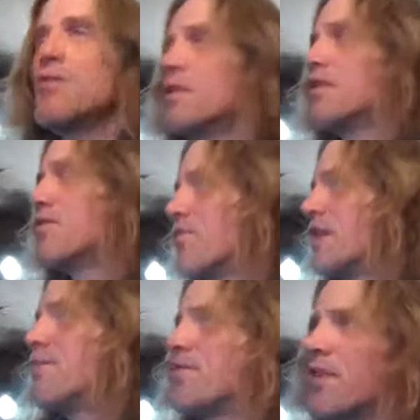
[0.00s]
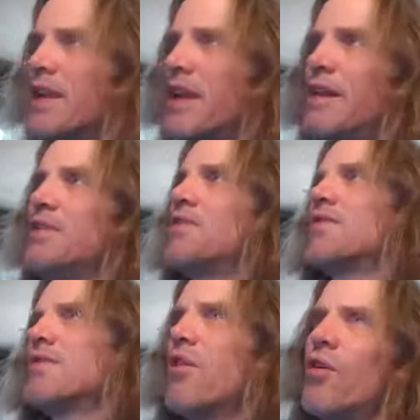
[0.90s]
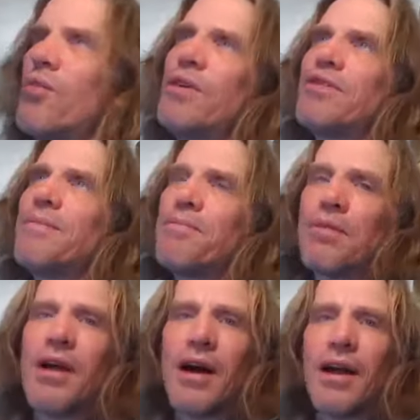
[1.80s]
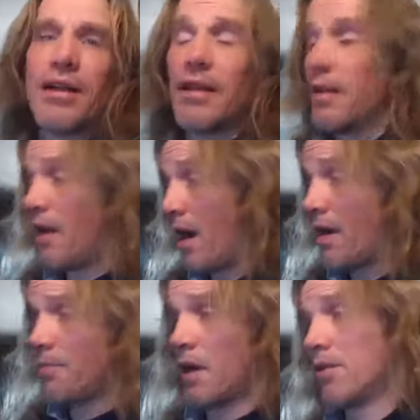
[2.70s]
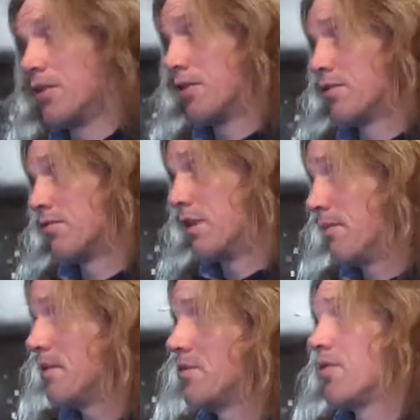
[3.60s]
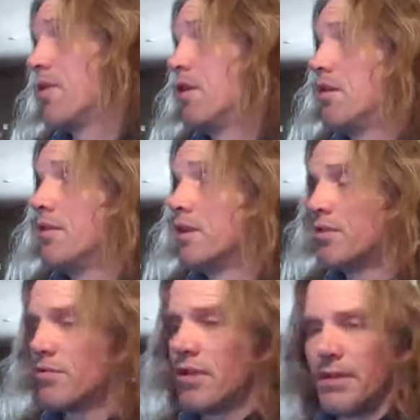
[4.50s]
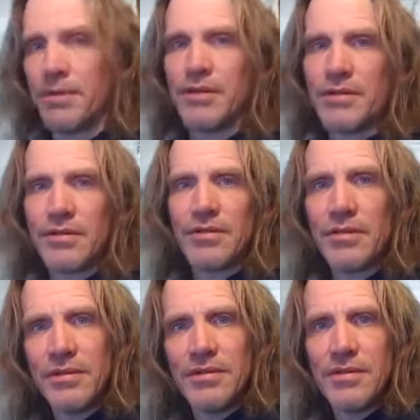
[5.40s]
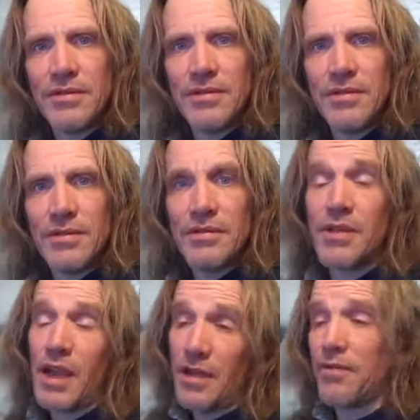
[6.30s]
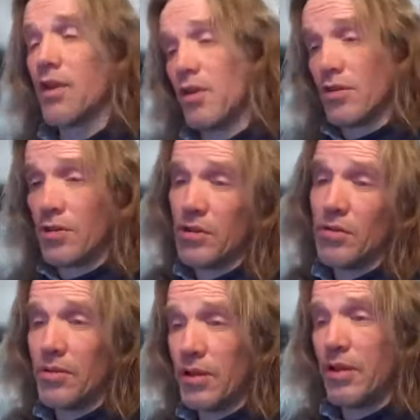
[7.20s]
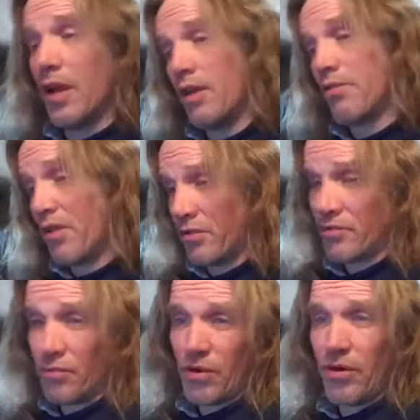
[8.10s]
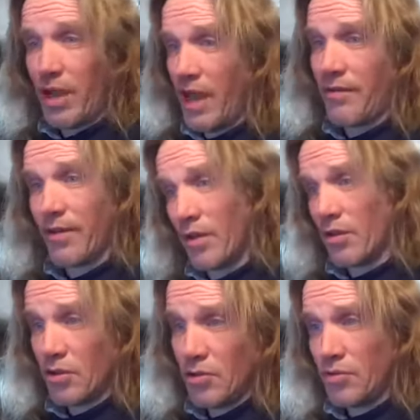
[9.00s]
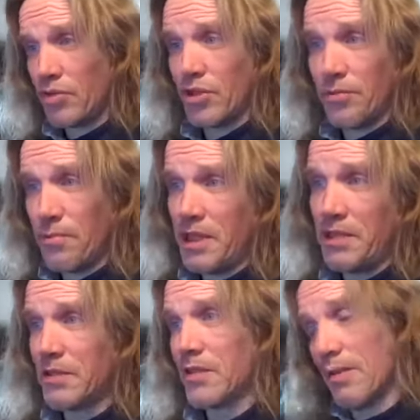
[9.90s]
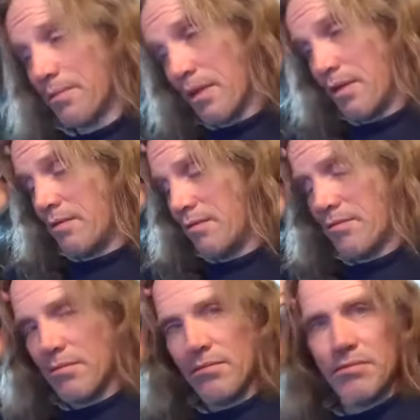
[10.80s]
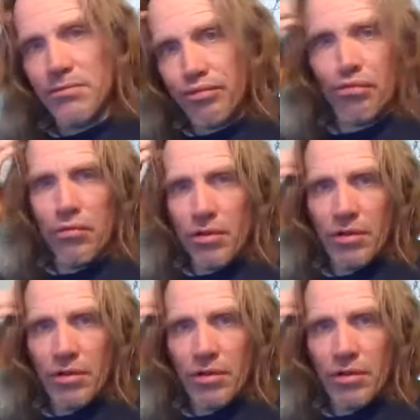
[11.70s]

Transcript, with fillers: to an extreme, so again, he's just always implying that I'm not the extremist, they're the extremist. They've concluded that this word evolution means something. Phew!